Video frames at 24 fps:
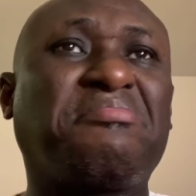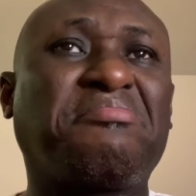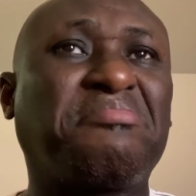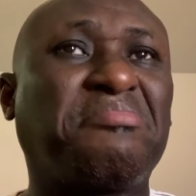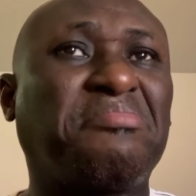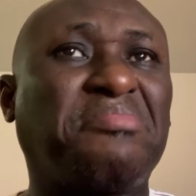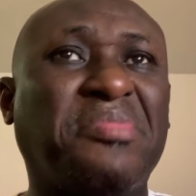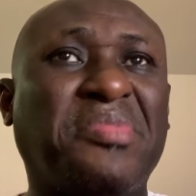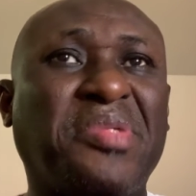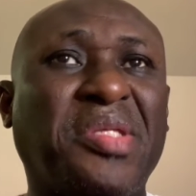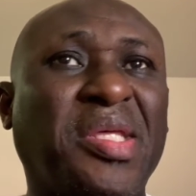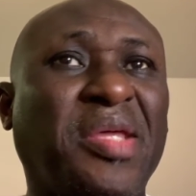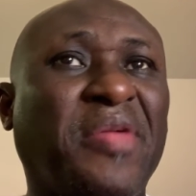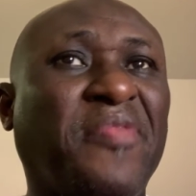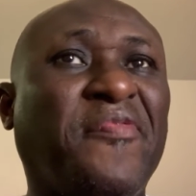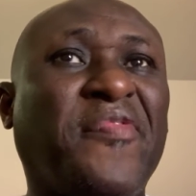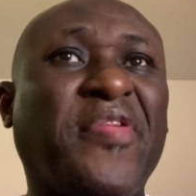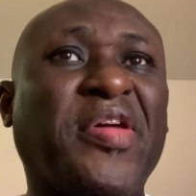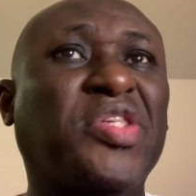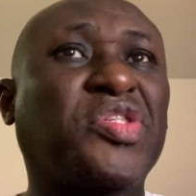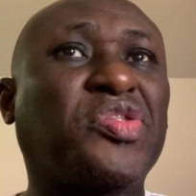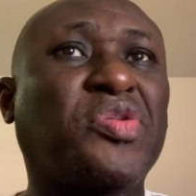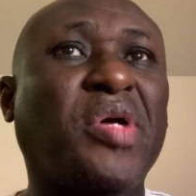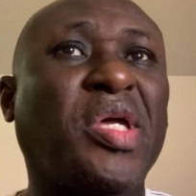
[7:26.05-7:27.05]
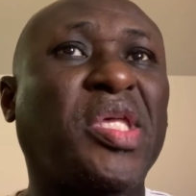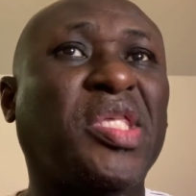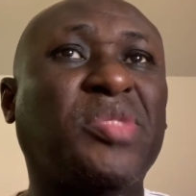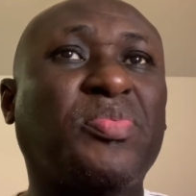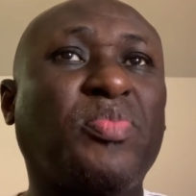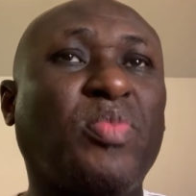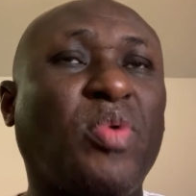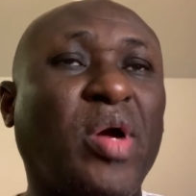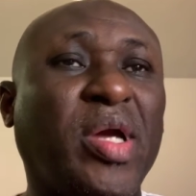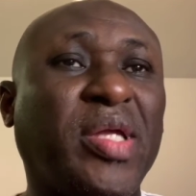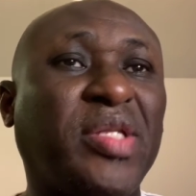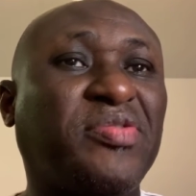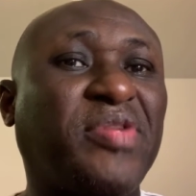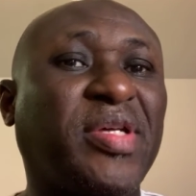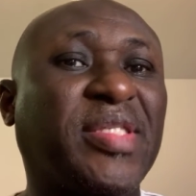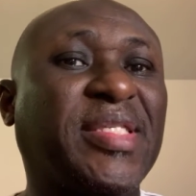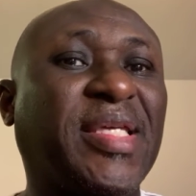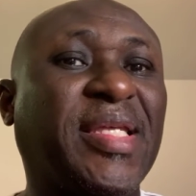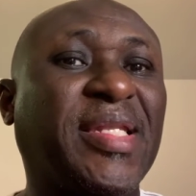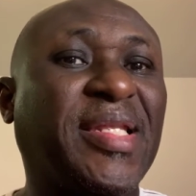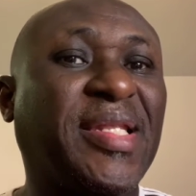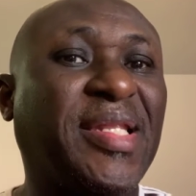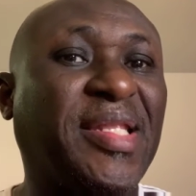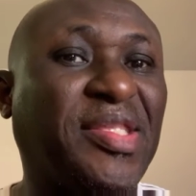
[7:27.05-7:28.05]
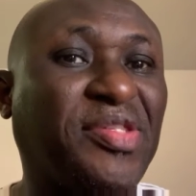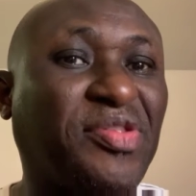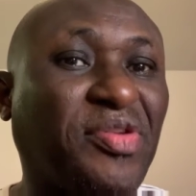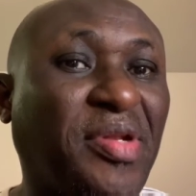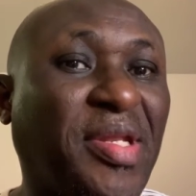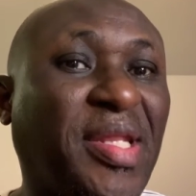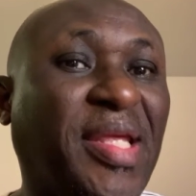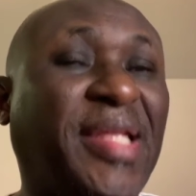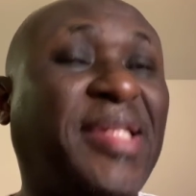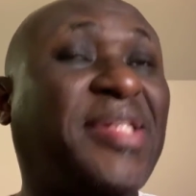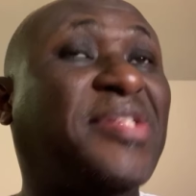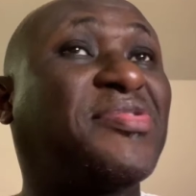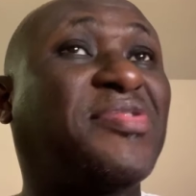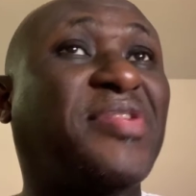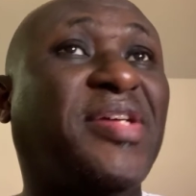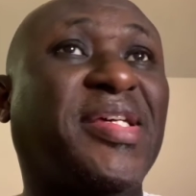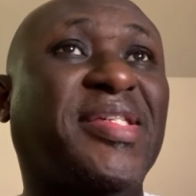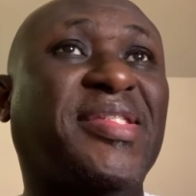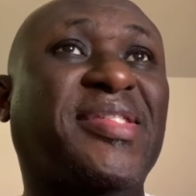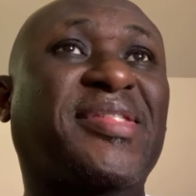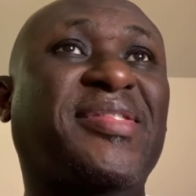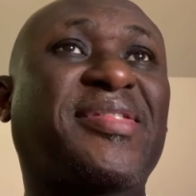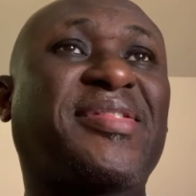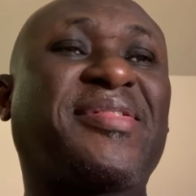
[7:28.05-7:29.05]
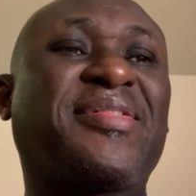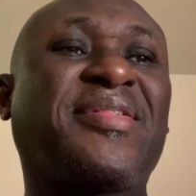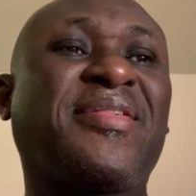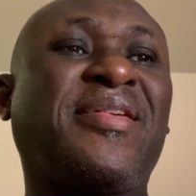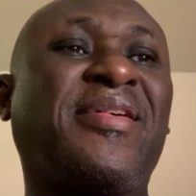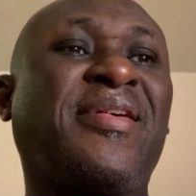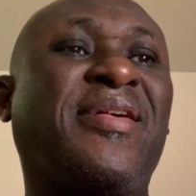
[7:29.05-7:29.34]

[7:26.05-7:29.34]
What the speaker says: the investor is more interested in his own interest.